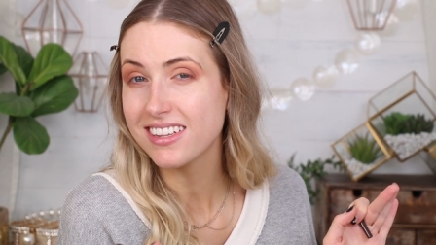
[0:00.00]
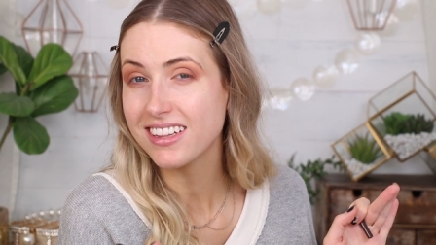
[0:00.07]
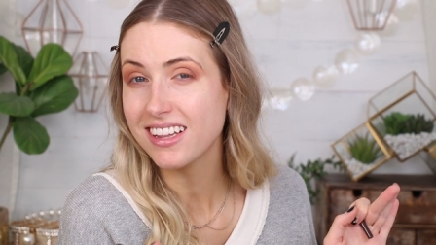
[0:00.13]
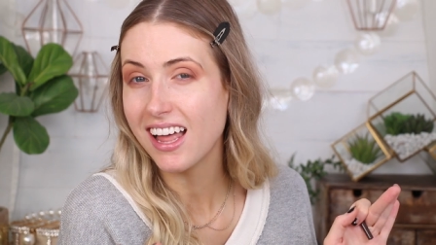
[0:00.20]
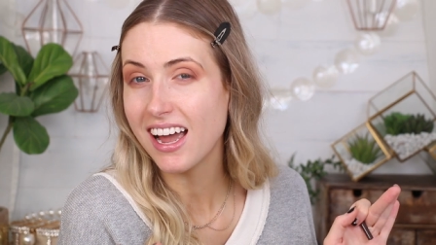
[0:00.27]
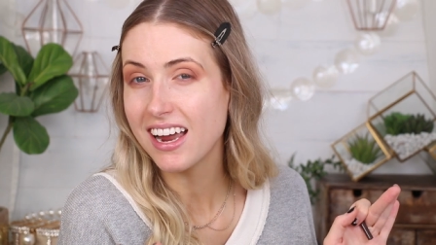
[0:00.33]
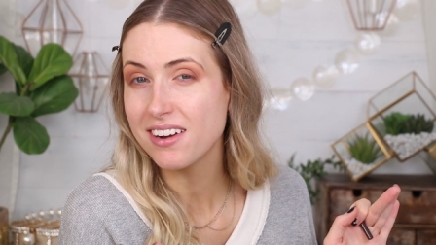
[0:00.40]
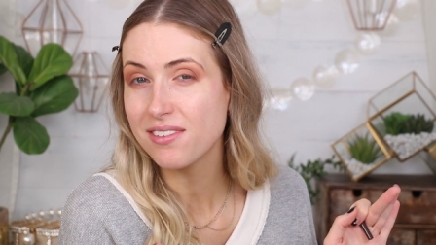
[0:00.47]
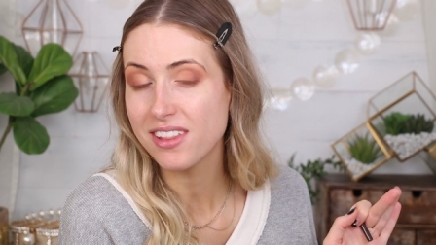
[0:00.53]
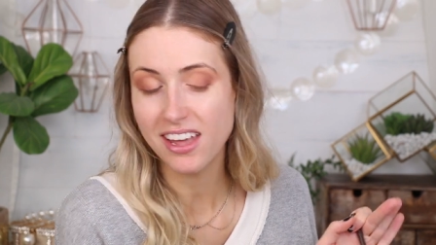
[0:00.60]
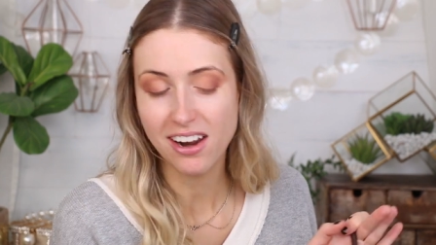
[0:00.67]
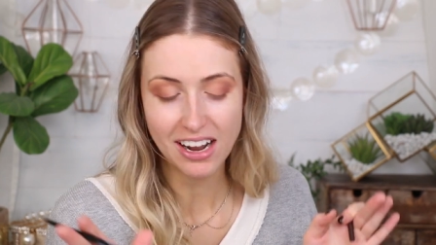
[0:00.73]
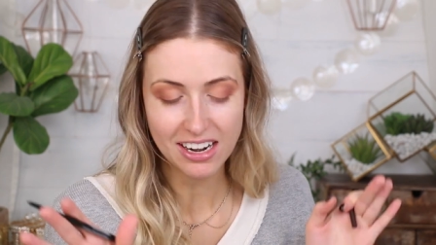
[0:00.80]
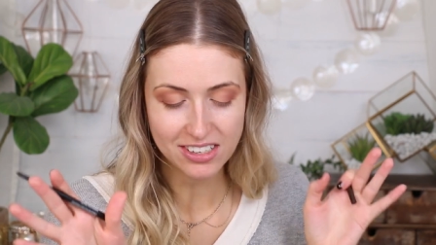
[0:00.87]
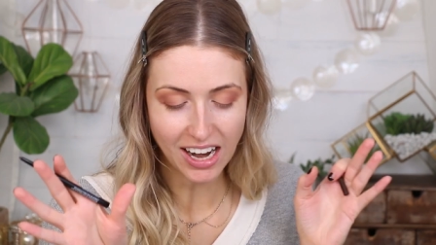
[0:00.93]
to the line
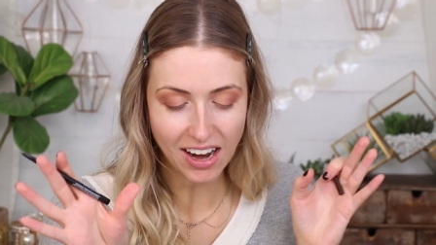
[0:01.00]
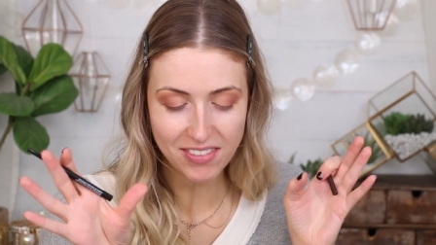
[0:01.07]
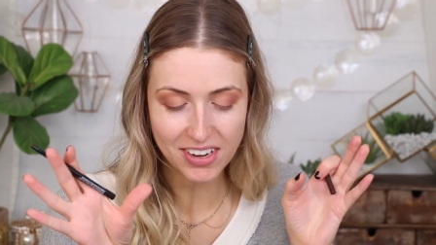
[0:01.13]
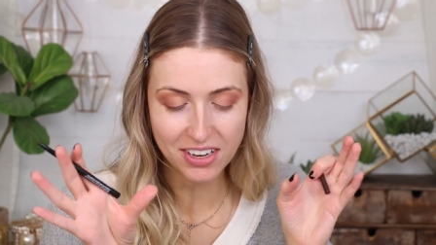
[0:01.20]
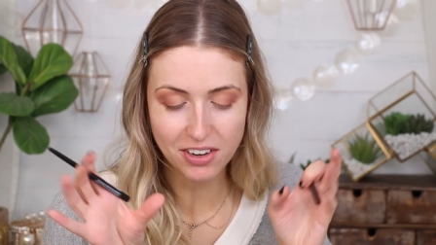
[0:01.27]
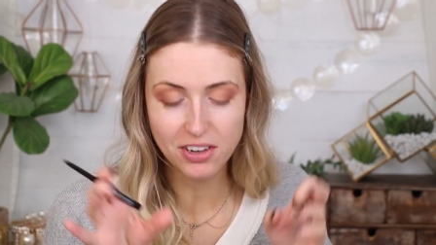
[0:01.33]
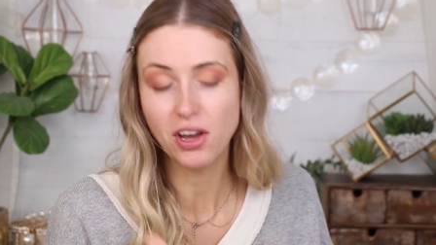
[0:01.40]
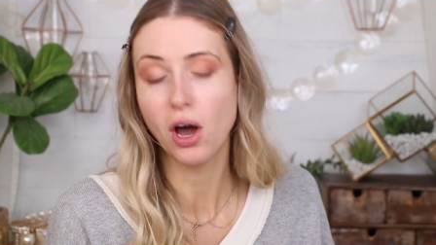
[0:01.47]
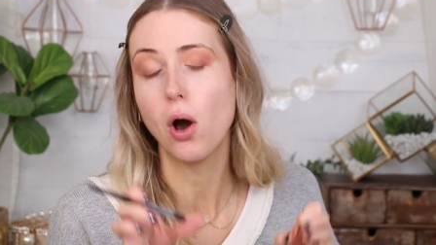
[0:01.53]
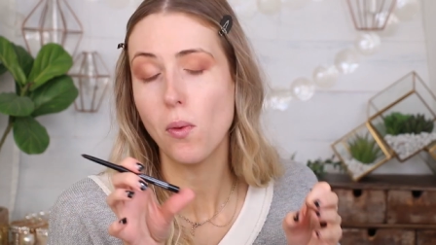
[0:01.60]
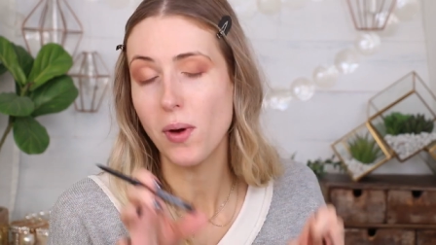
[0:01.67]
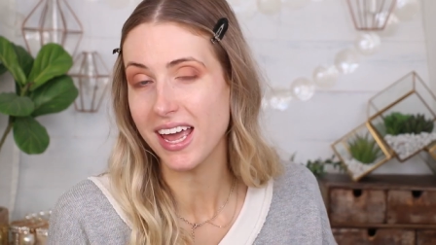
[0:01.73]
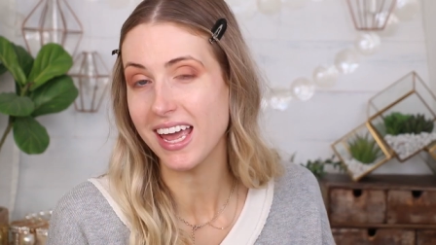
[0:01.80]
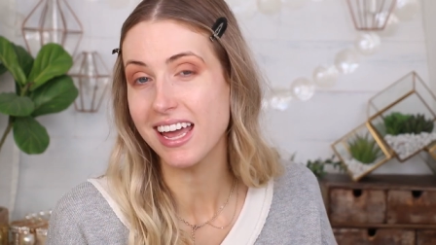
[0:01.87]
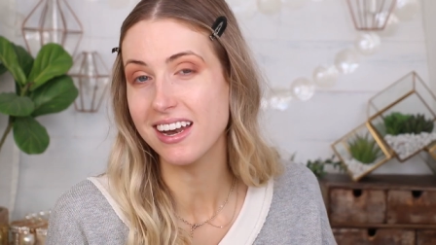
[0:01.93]
without actually having to
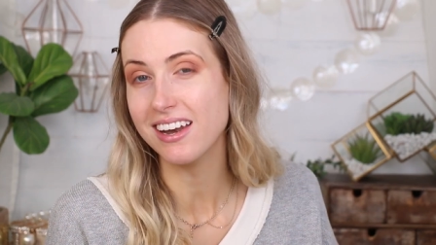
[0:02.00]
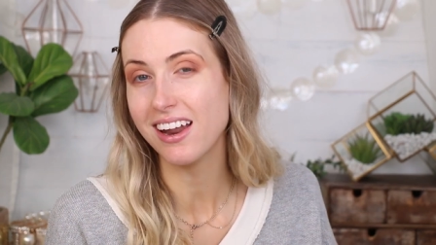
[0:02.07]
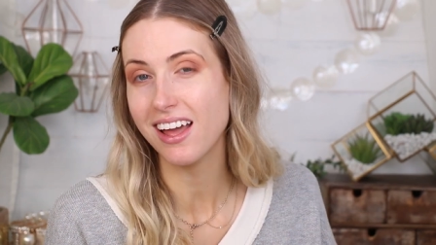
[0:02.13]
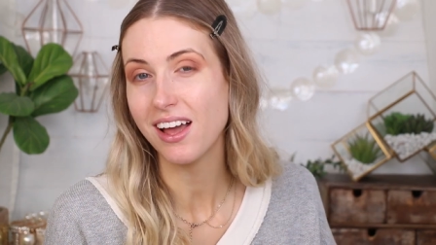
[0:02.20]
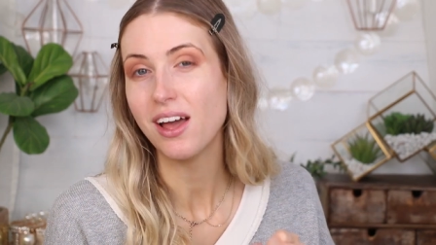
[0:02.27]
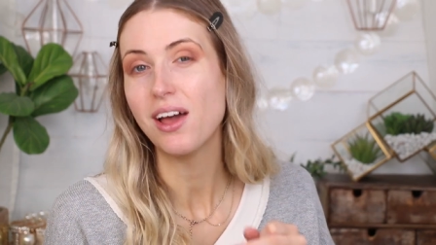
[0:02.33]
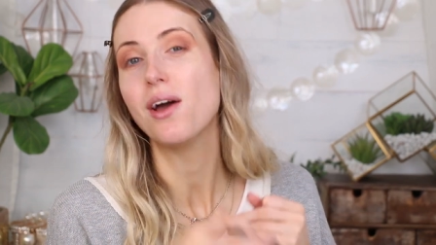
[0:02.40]
go in